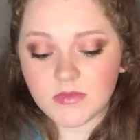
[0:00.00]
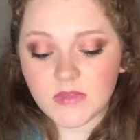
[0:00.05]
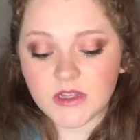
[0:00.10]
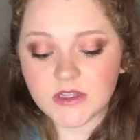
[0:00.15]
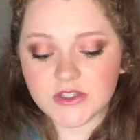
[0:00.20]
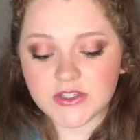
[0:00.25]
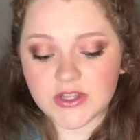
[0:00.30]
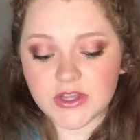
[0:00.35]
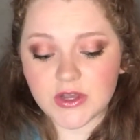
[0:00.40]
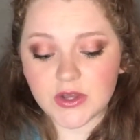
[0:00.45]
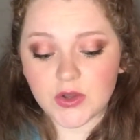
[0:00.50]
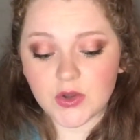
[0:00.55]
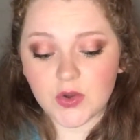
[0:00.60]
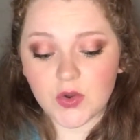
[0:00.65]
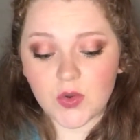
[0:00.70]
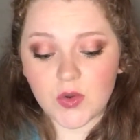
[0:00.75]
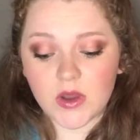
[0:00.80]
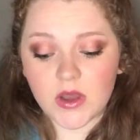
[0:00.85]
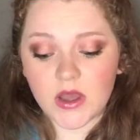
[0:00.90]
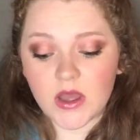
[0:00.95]

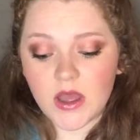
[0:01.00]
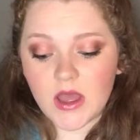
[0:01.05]
So